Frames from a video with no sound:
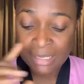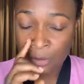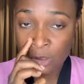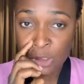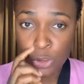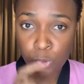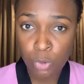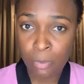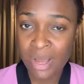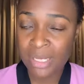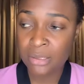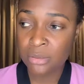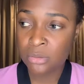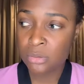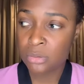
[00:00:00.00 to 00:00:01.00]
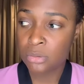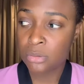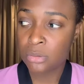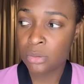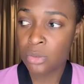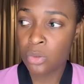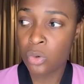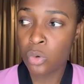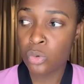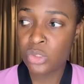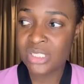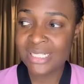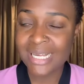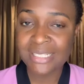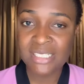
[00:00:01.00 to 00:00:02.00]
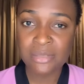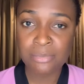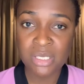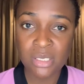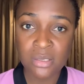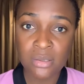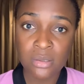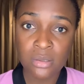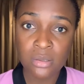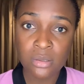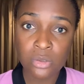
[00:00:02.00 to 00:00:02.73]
There was this woman who sent me